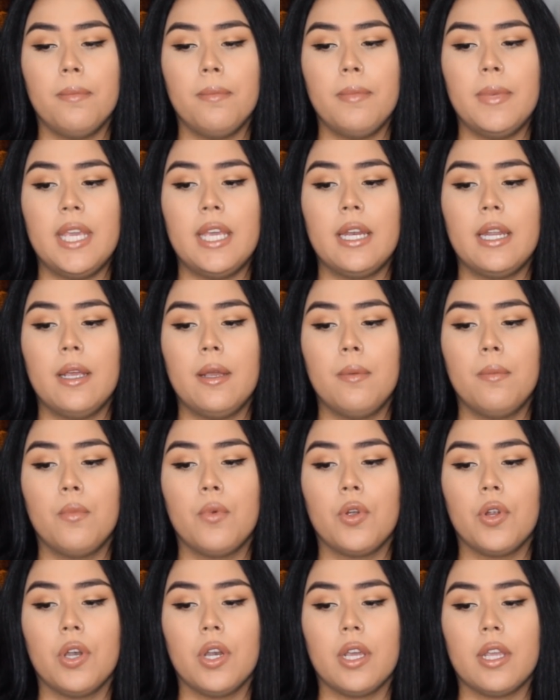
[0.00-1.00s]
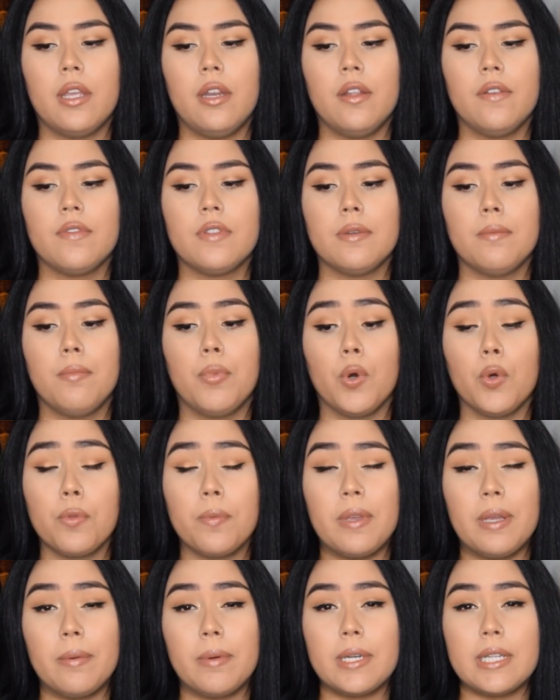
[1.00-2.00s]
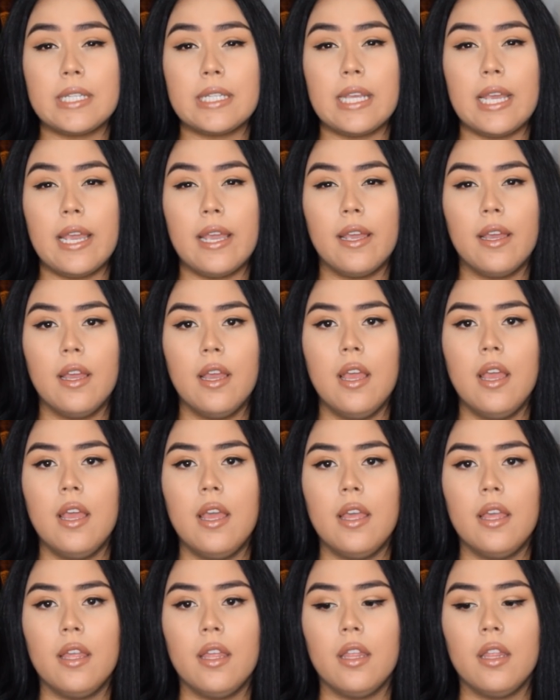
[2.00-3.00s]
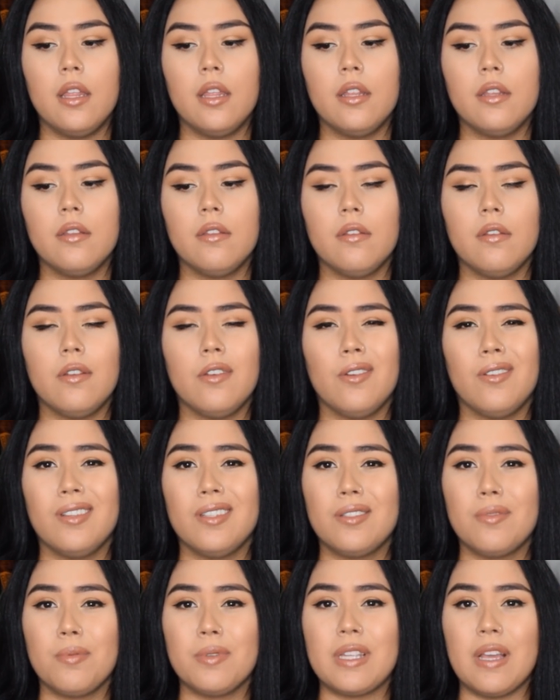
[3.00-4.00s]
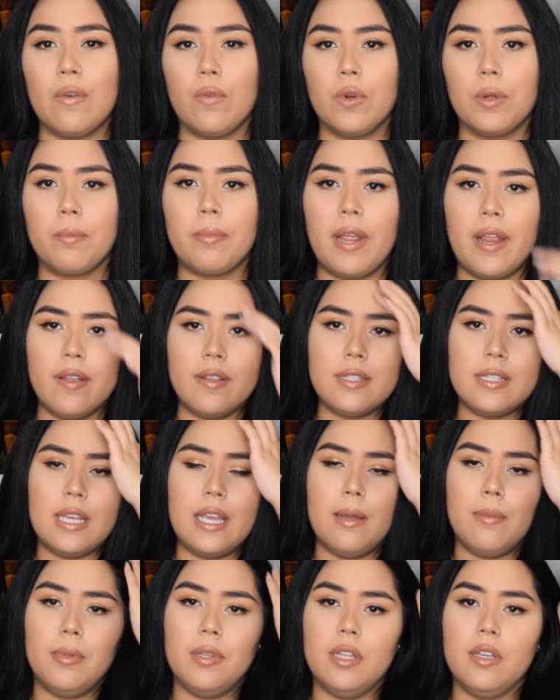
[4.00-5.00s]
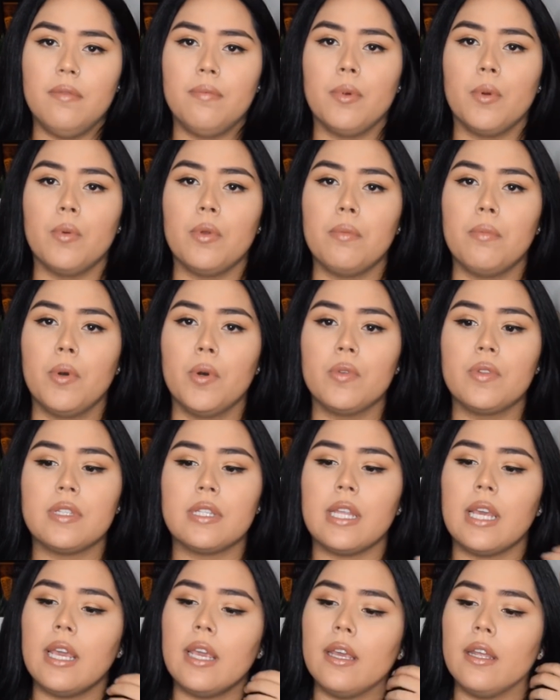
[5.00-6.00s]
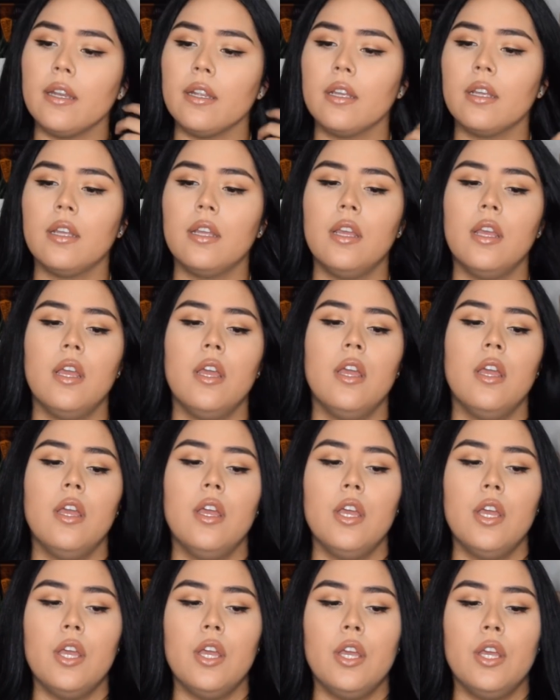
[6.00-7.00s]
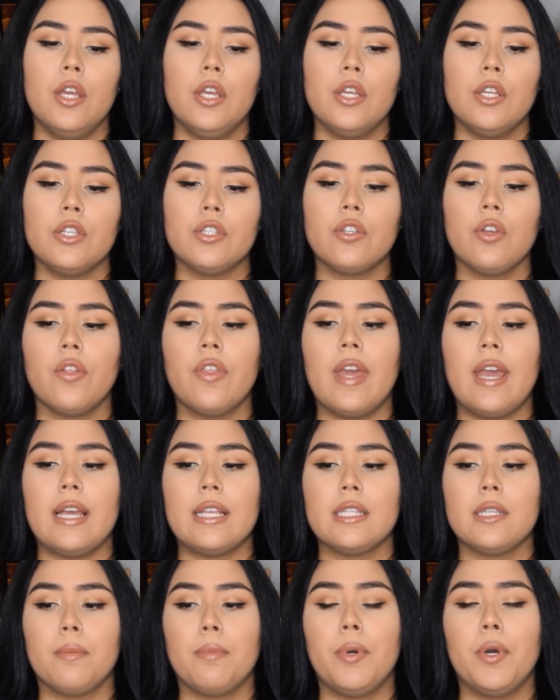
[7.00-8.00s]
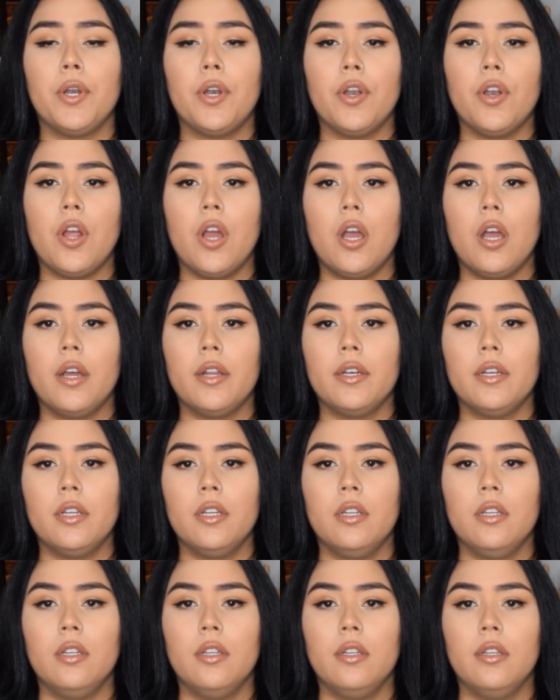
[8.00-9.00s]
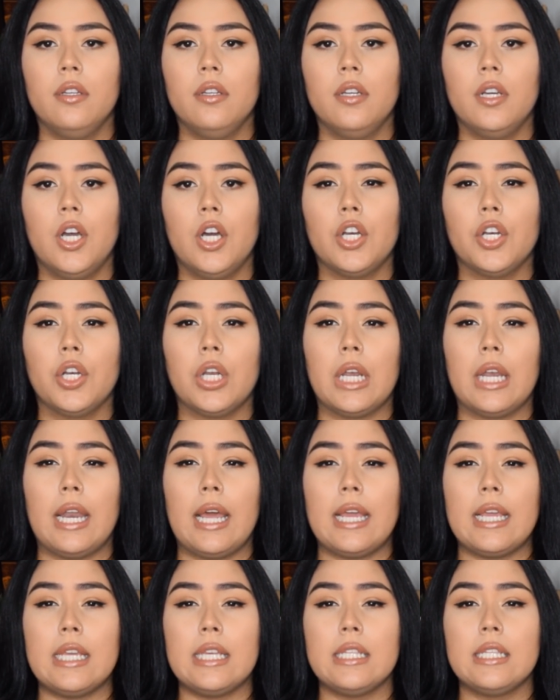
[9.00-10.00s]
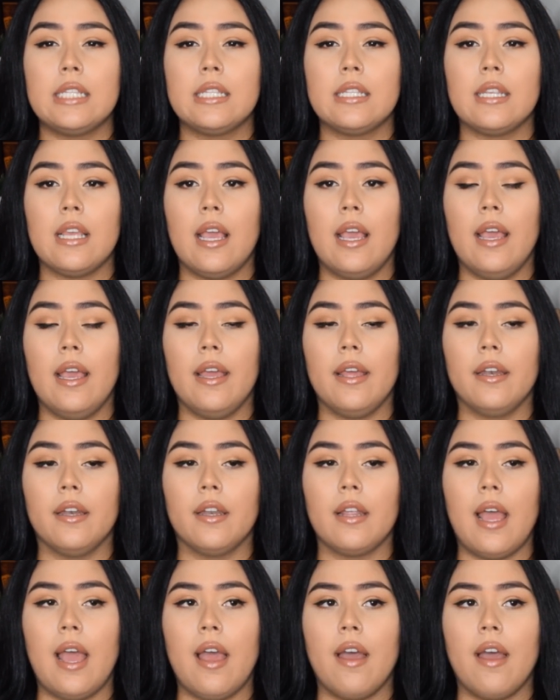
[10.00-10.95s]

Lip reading: Me and him were lucky enough to both be able to stay. You're only supposed to have one parent stay, I believe, but we both stayed. So they had to put her on under lights and